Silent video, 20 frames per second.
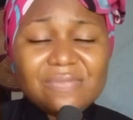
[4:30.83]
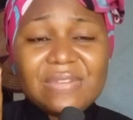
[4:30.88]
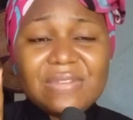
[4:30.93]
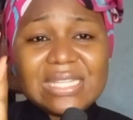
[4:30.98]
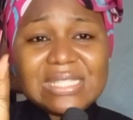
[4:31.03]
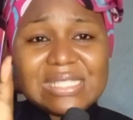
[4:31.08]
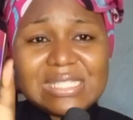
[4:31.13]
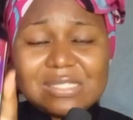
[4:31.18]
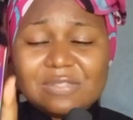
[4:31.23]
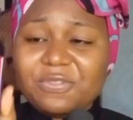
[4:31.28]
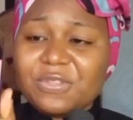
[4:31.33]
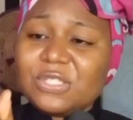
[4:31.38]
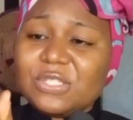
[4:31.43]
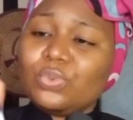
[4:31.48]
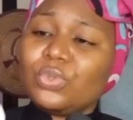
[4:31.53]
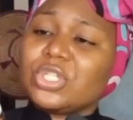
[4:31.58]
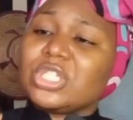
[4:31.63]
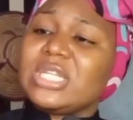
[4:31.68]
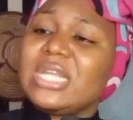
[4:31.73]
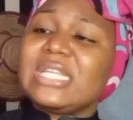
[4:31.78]
Like this face
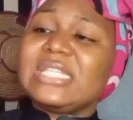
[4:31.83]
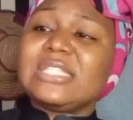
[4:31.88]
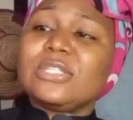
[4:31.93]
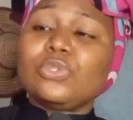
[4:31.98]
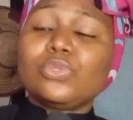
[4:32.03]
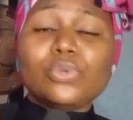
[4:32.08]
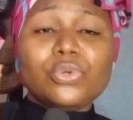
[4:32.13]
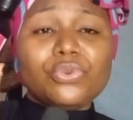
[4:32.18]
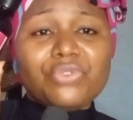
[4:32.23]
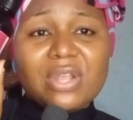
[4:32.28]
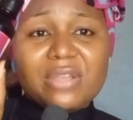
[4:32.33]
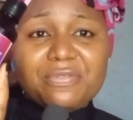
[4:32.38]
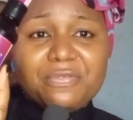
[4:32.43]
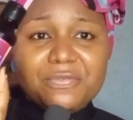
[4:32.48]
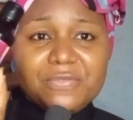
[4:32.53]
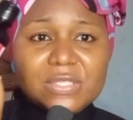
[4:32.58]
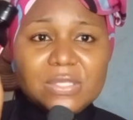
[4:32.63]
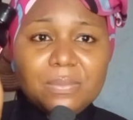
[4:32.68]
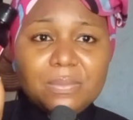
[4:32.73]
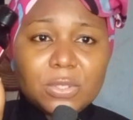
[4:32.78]
wash now is a
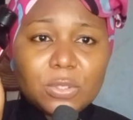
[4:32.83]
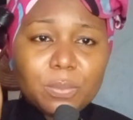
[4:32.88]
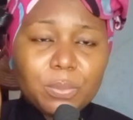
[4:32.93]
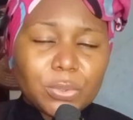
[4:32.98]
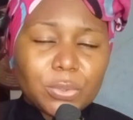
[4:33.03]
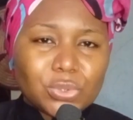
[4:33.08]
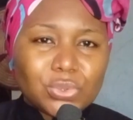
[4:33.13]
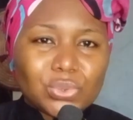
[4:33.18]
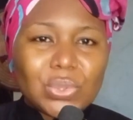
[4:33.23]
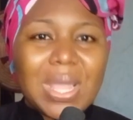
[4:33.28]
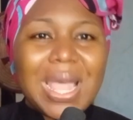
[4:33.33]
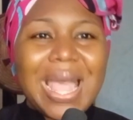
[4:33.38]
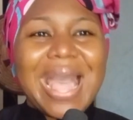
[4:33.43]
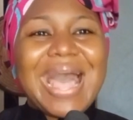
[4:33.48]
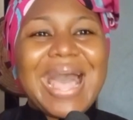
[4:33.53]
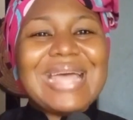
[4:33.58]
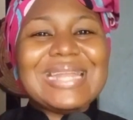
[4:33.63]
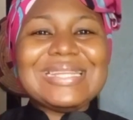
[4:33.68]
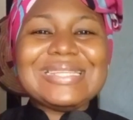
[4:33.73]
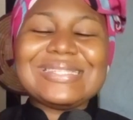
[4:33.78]
250ml bottle
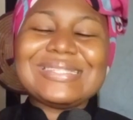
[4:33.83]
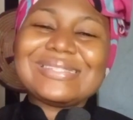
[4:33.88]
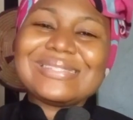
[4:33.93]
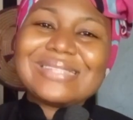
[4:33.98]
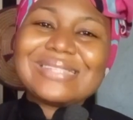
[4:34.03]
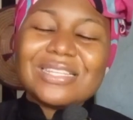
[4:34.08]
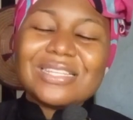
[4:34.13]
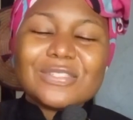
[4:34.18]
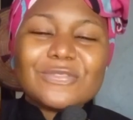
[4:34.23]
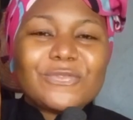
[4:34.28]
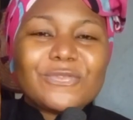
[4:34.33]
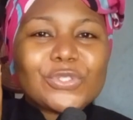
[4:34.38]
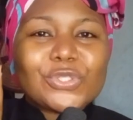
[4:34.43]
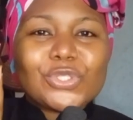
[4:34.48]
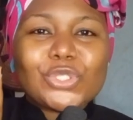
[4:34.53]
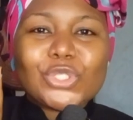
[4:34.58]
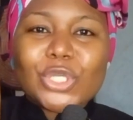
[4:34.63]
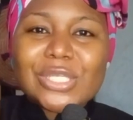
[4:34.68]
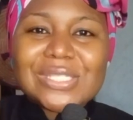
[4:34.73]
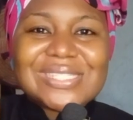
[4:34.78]
and it sells for
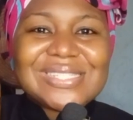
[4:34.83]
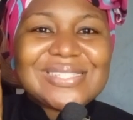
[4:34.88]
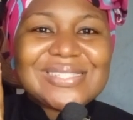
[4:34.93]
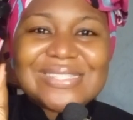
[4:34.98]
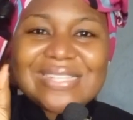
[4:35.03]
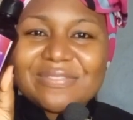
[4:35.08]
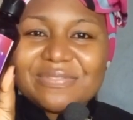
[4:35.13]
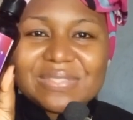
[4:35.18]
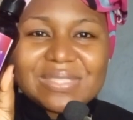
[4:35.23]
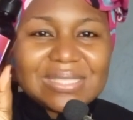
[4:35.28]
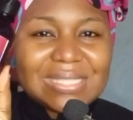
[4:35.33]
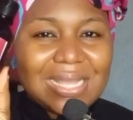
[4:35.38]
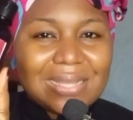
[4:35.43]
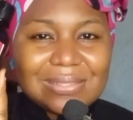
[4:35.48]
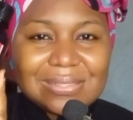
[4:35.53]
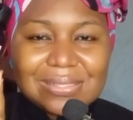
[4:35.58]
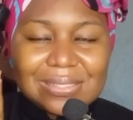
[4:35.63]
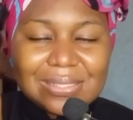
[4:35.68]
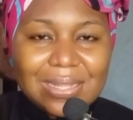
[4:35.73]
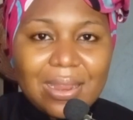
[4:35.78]
just
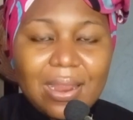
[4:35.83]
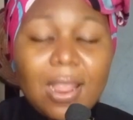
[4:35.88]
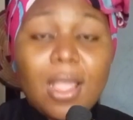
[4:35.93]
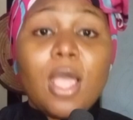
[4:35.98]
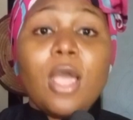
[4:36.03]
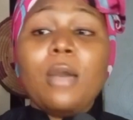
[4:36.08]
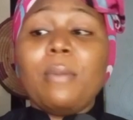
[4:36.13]
7,000 naira.